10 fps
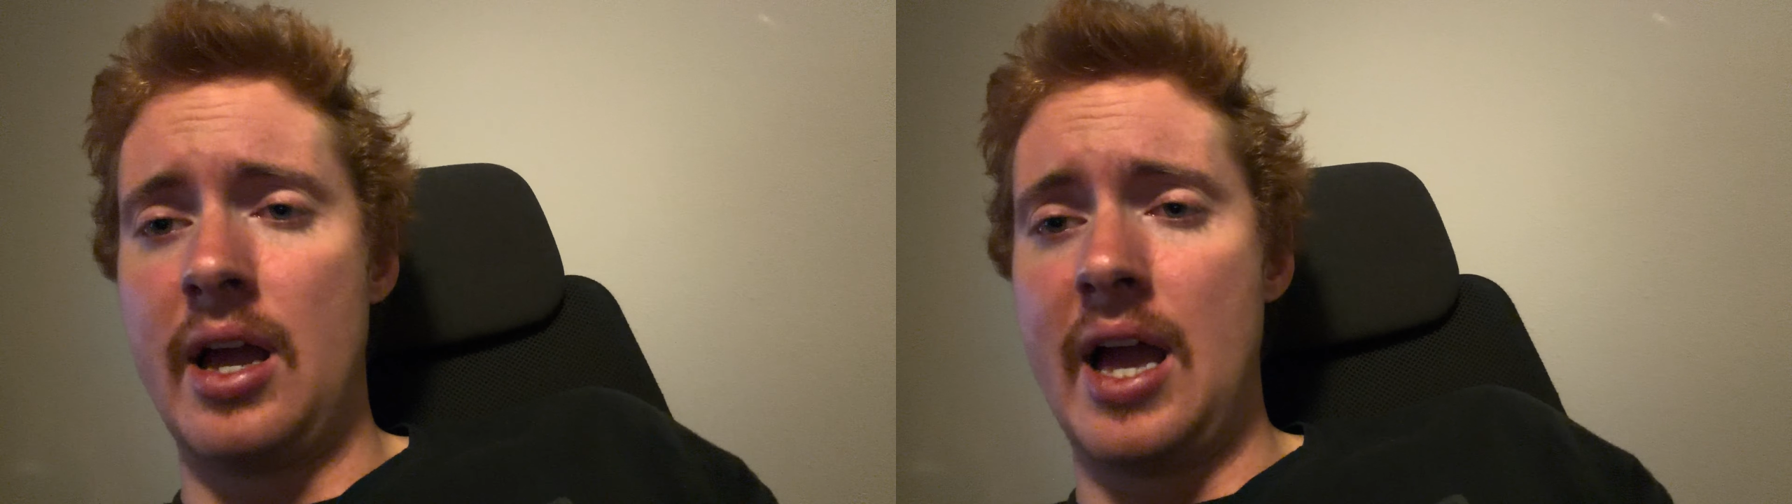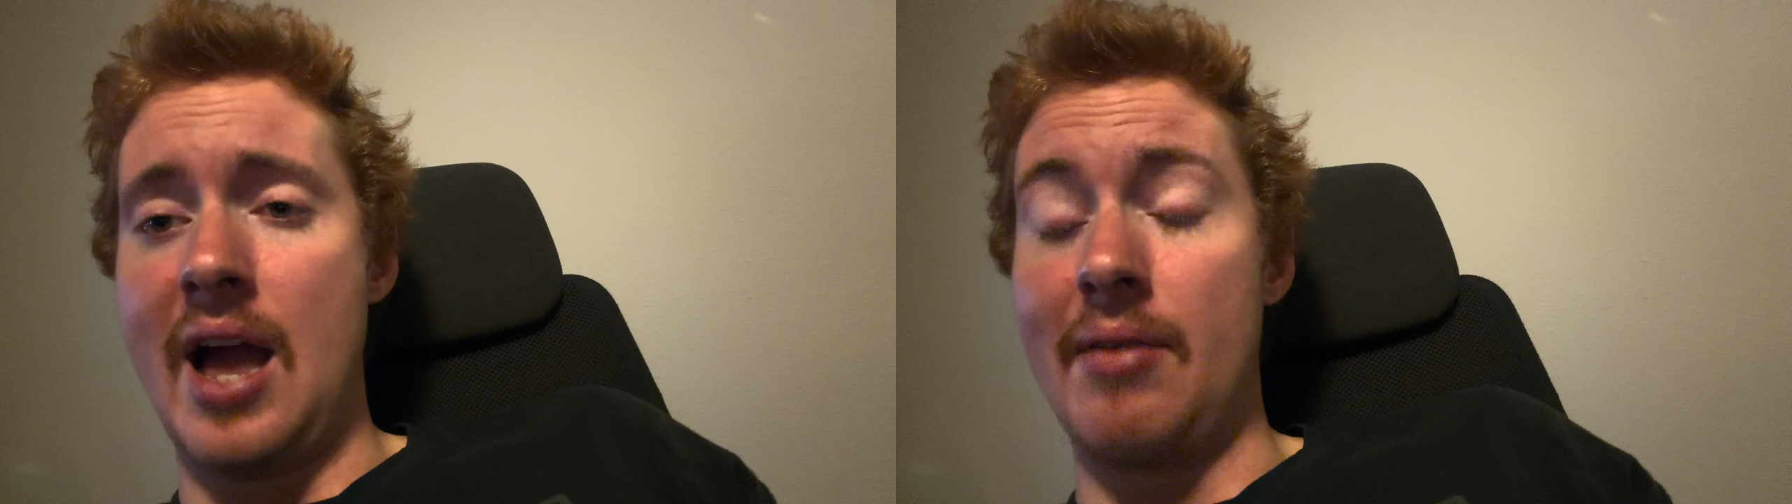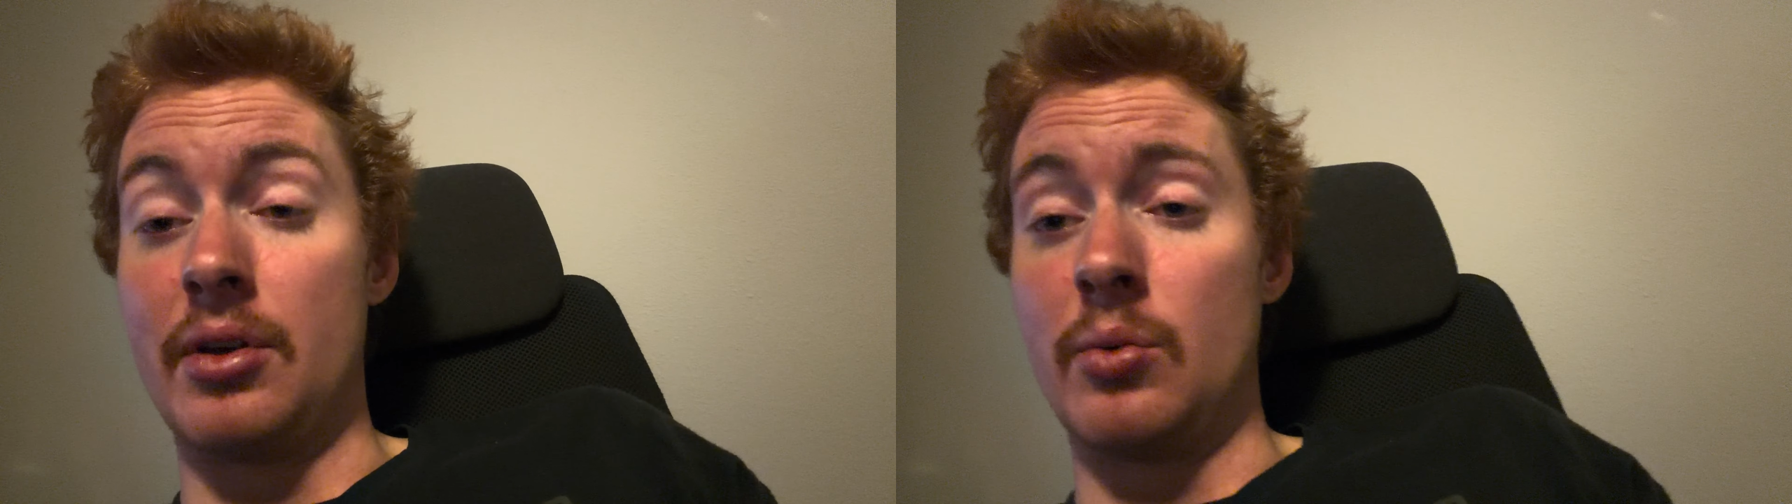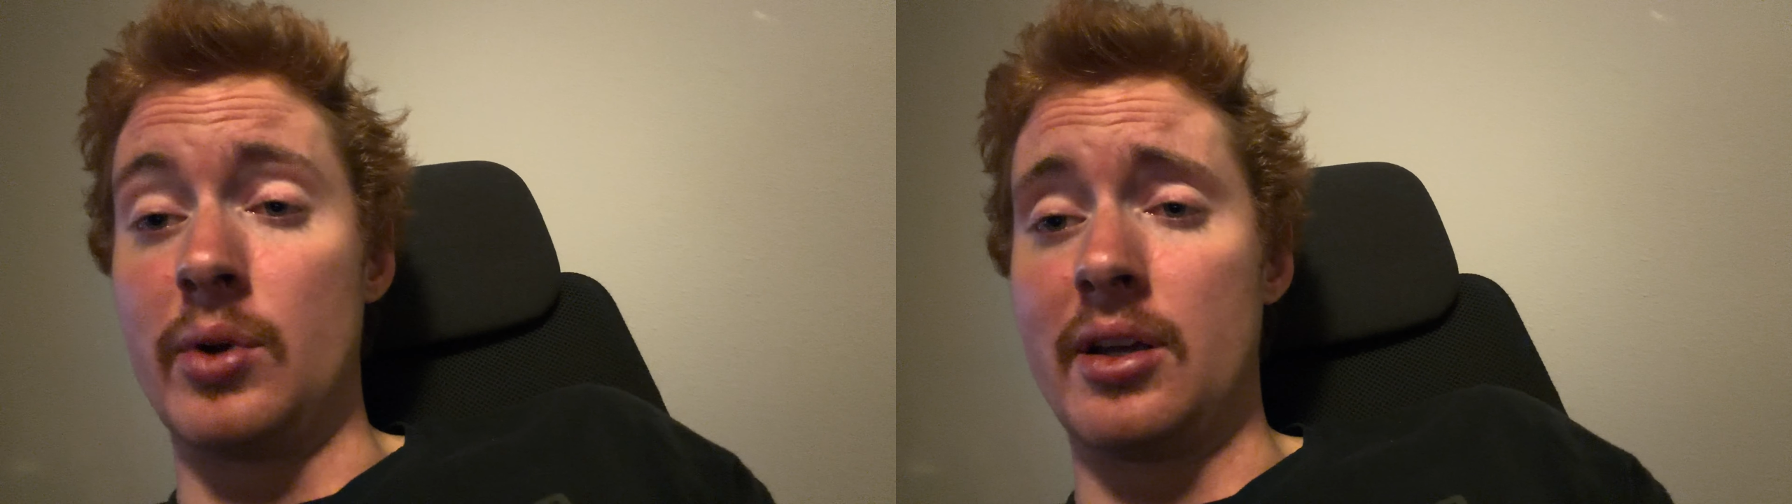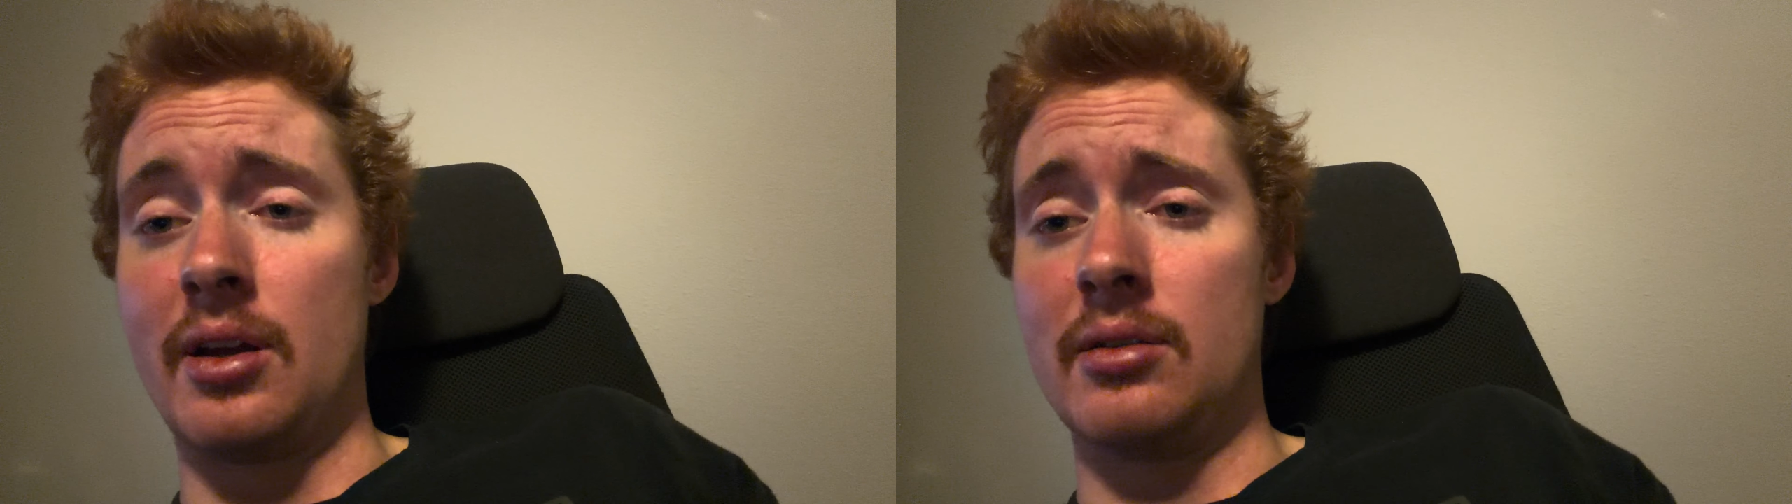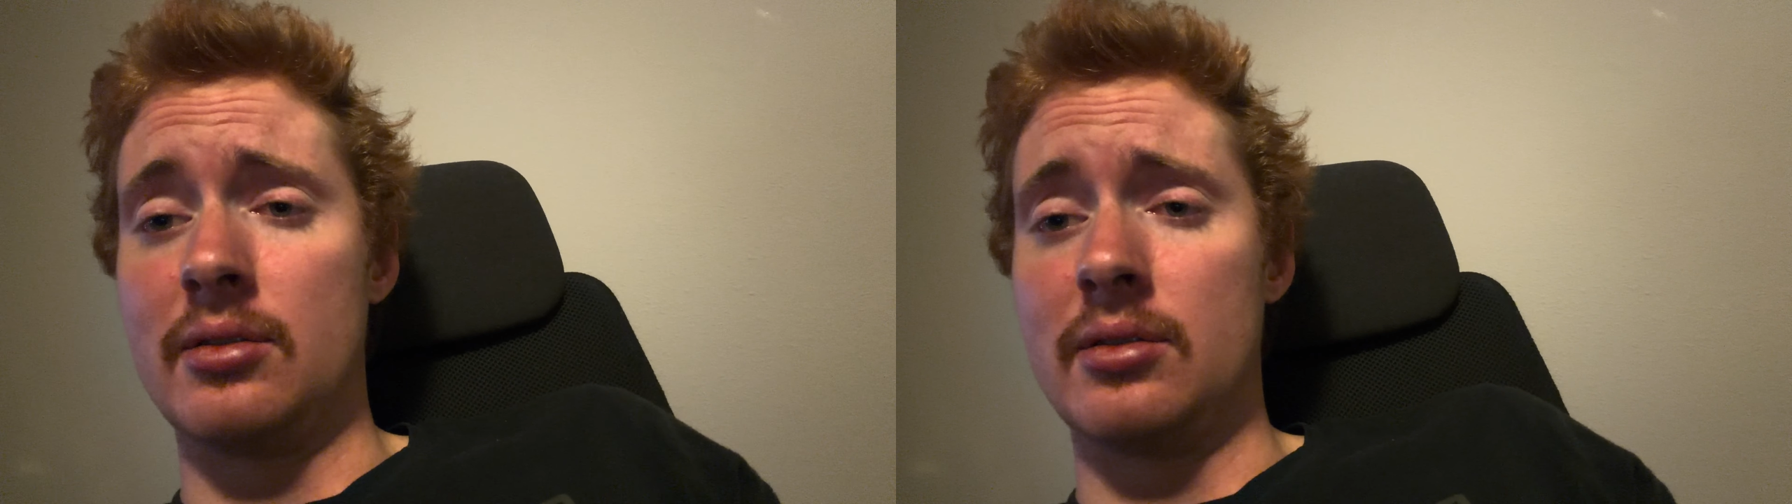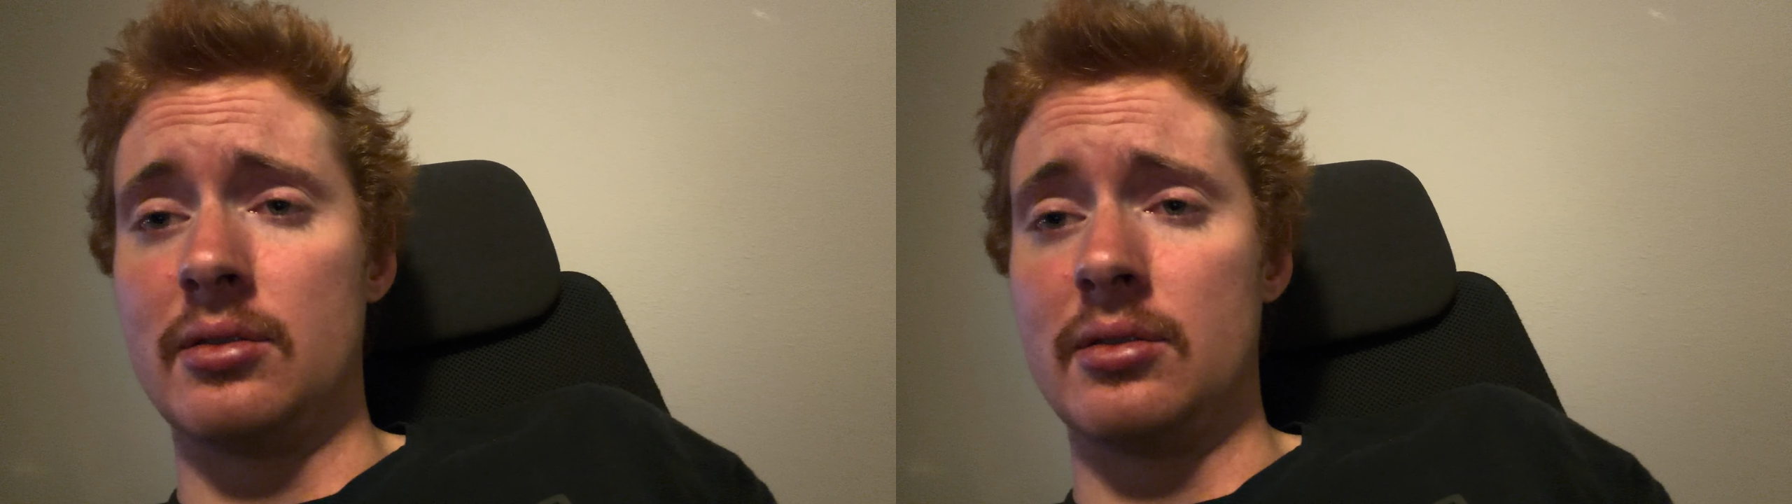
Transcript: Have a good weekend,